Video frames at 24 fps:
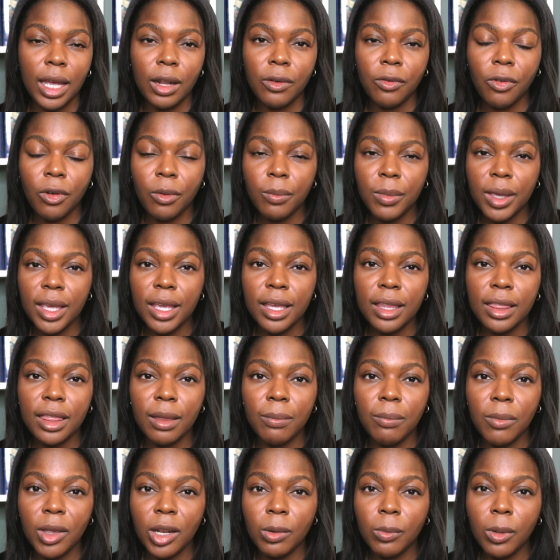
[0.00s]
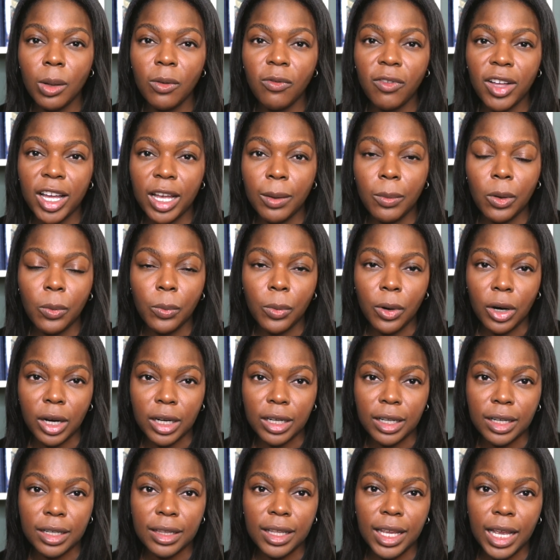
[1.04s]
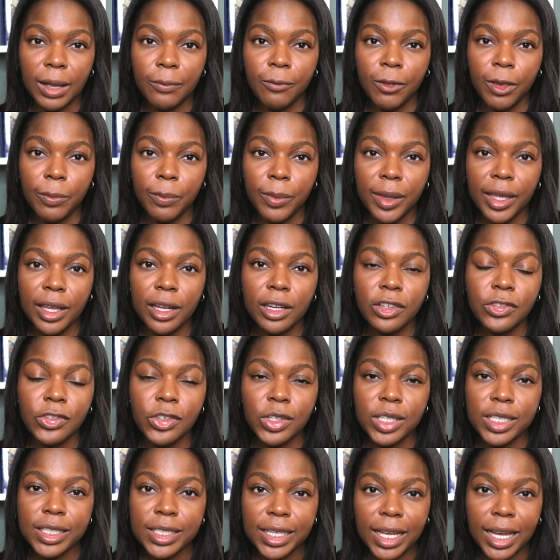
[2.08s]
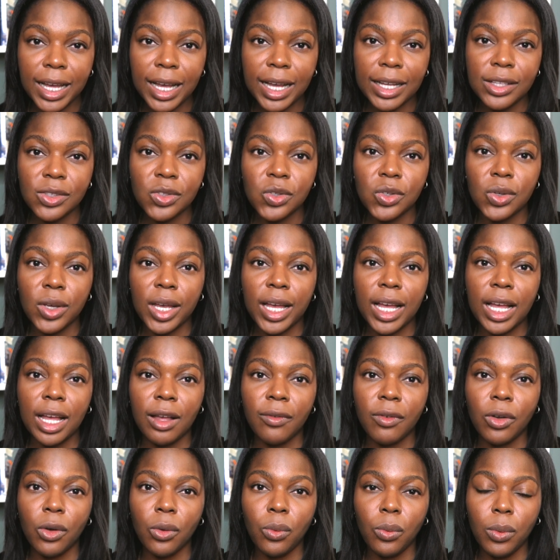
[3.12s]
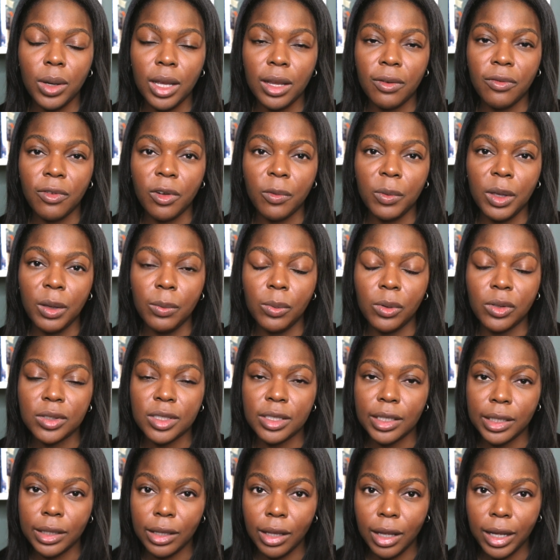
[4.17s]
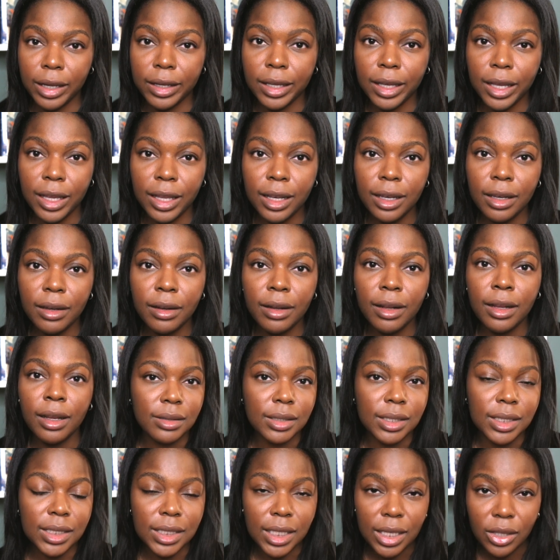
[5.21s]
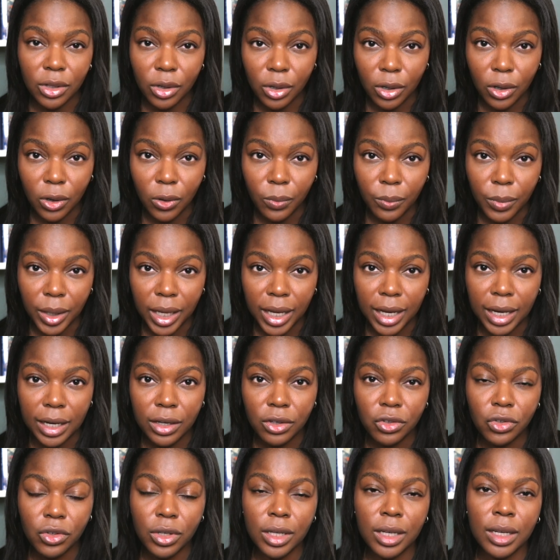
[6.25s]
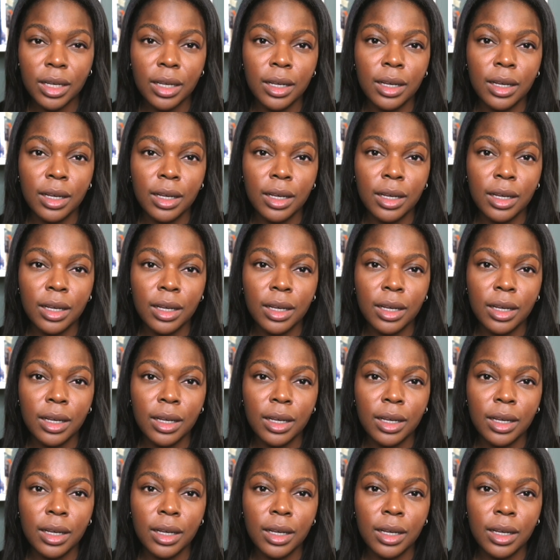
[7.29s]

And for me, the minimal viable product, the MVP, just had to have a way for people to log in, see their homepage,